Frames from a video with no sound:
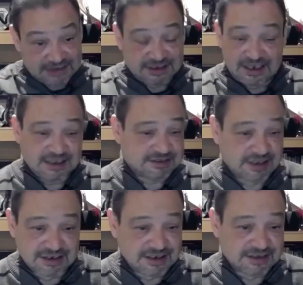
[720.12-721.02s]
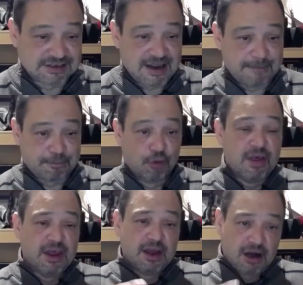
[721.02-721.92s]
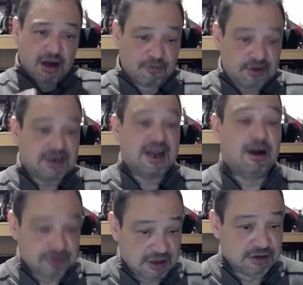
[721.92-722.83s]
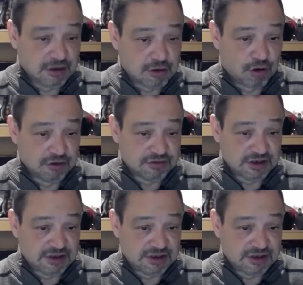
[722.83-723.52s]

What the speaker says: an excellent example of counting the cost.